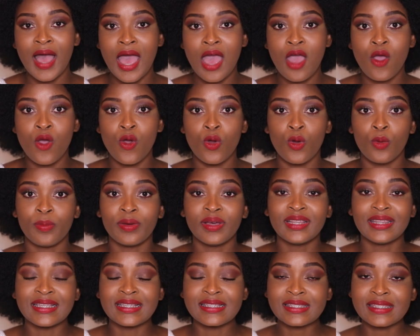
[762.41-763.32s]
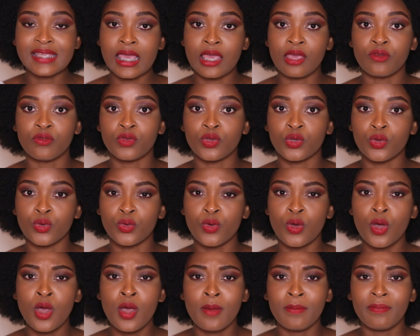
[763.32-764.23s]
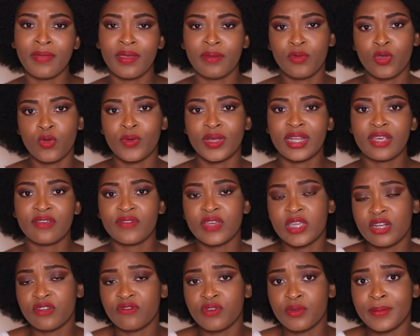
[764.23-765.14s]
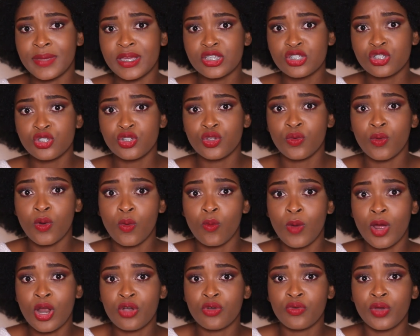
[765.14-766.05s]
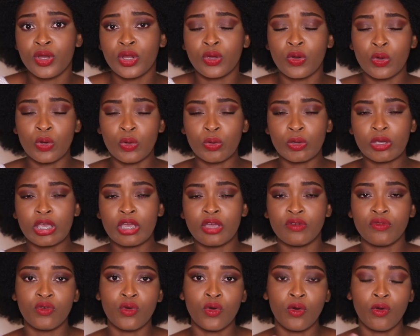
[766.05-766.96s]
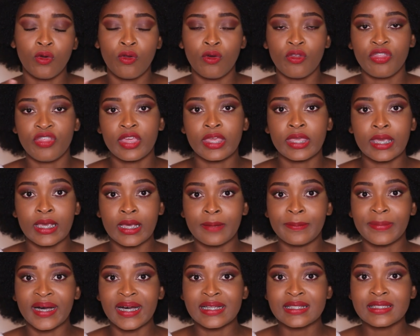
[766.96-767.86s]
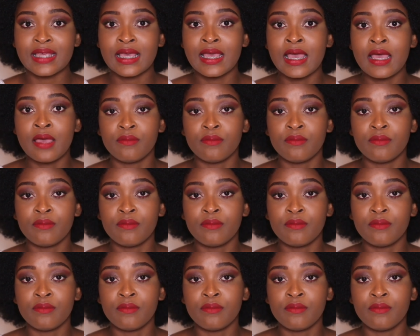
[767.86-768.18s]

I hope this gave you maybe whatever information you were wondering or looking for or thinking about